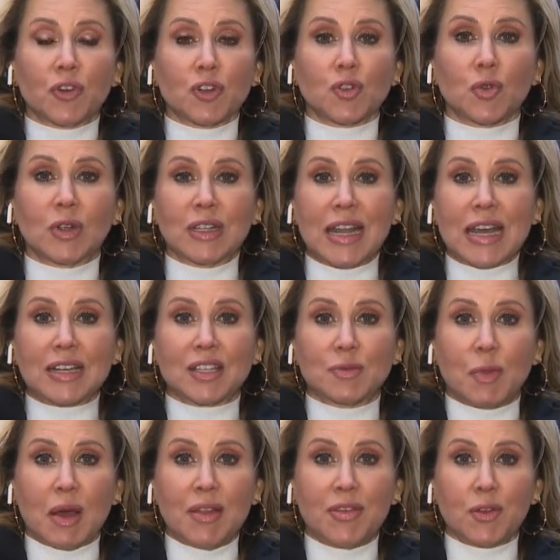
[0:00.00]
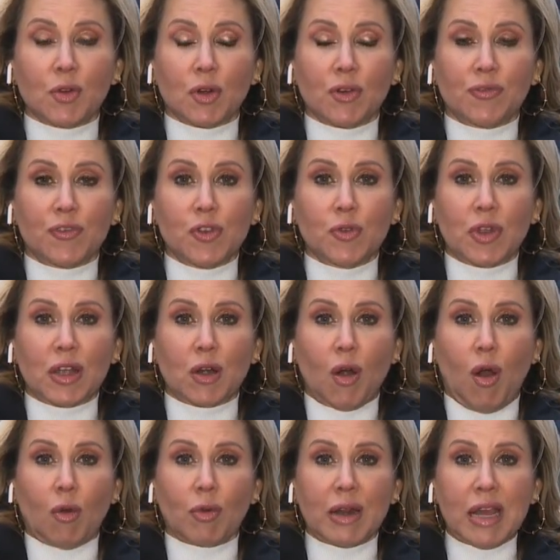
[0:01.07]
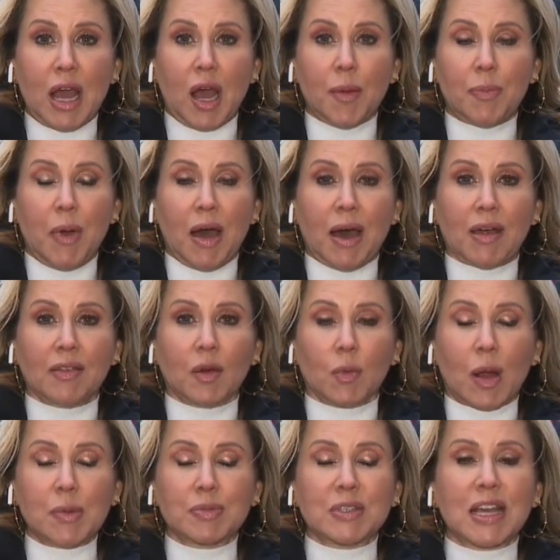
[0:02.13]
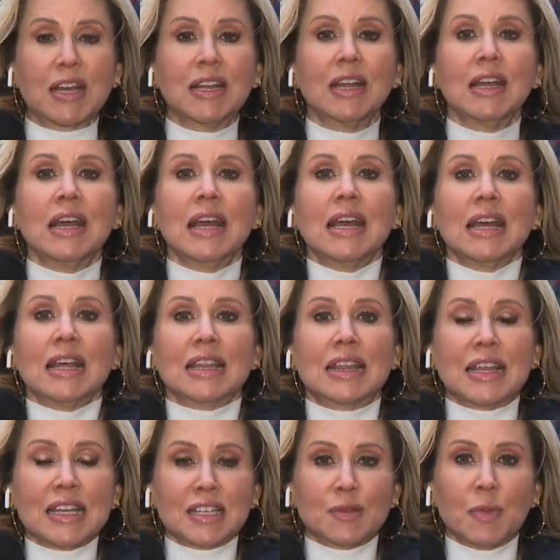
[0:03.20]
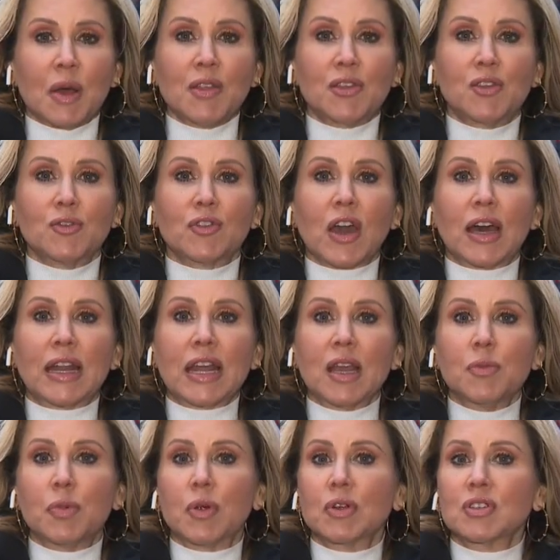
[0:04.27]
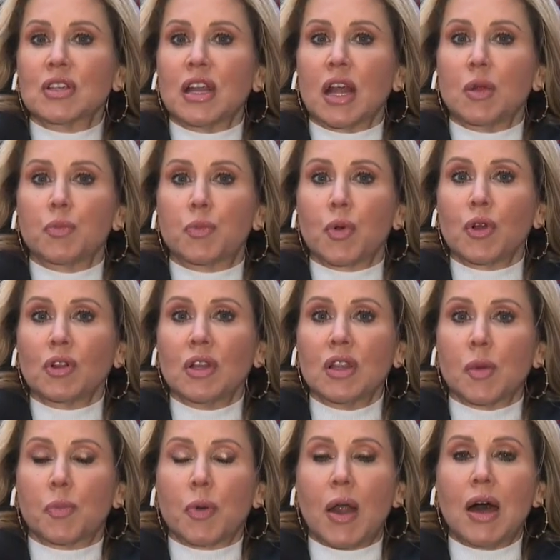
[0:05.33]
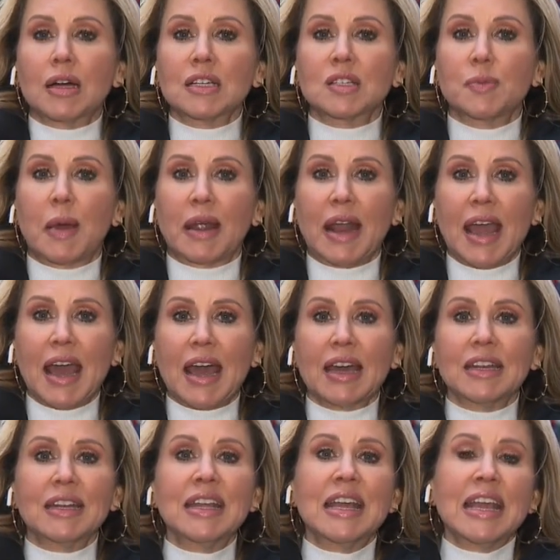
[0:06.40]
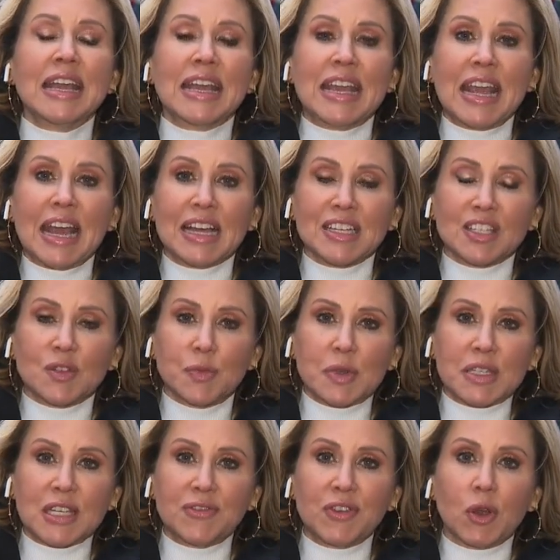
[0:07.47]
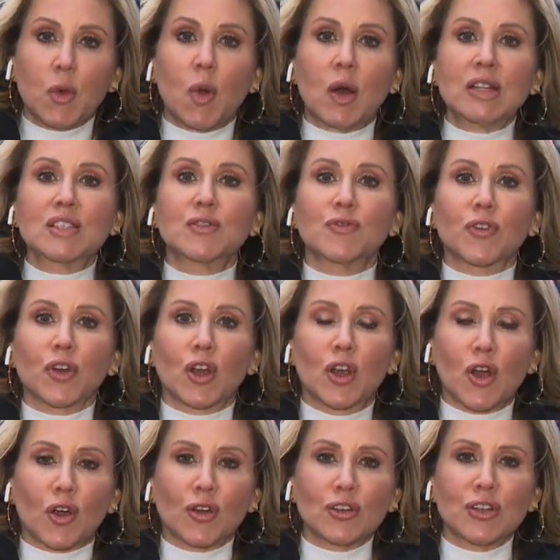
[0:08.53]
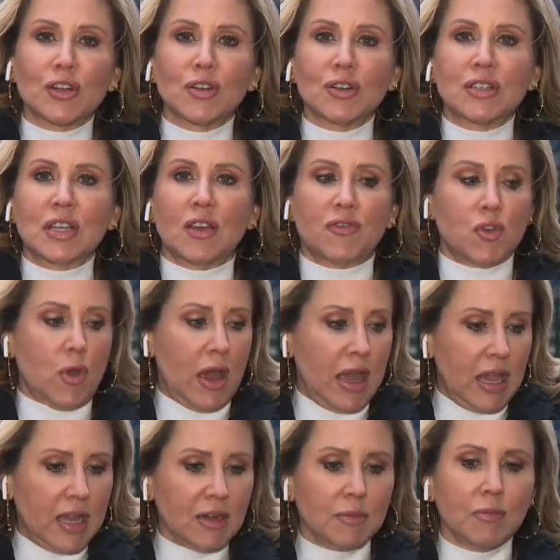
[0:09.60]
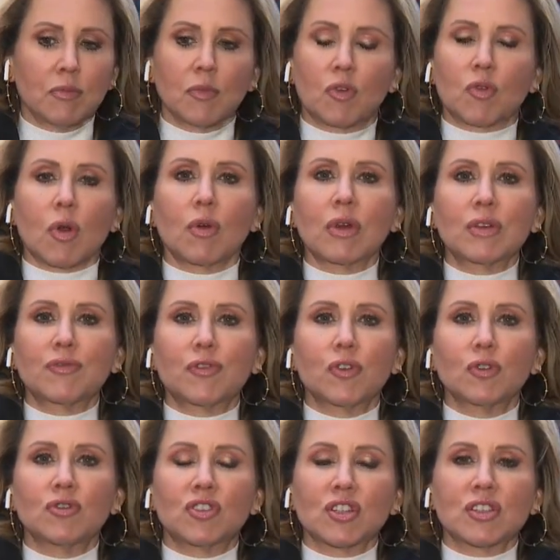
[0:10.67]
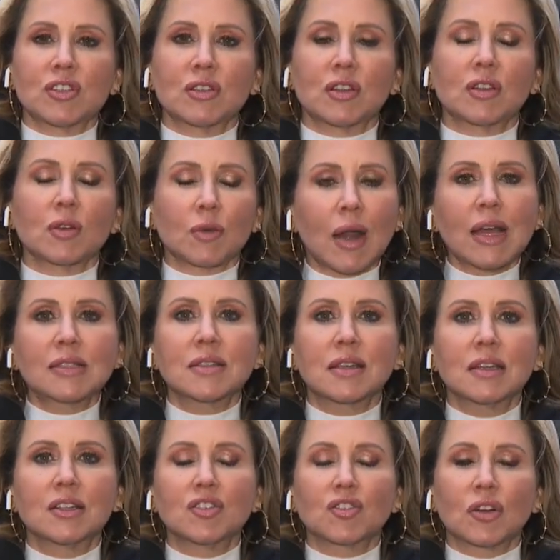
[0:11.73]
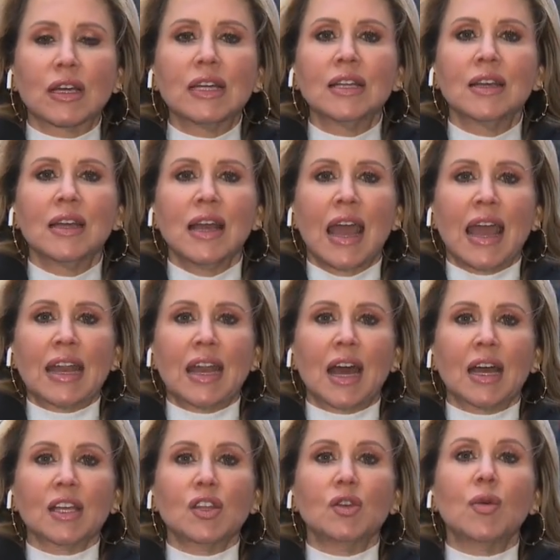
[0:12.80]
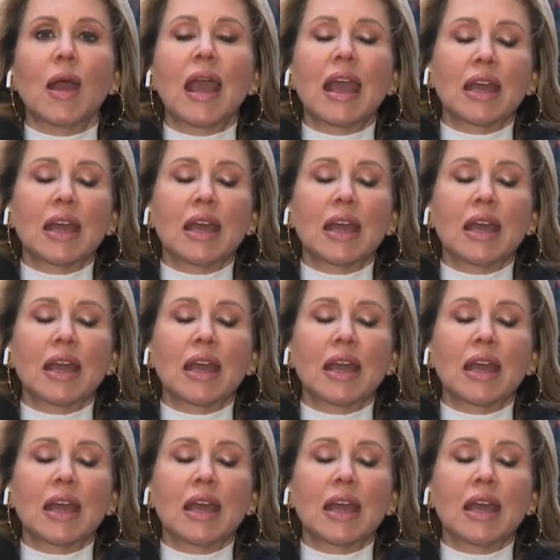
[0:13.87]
Virtual next month. There are a few that are already up on the website. This month, you've got in person in Brooklyn, the Bronx, Manhattan. He has specific ones for gardeners. If you hate growing food just so that the rats can enjoy it and not you.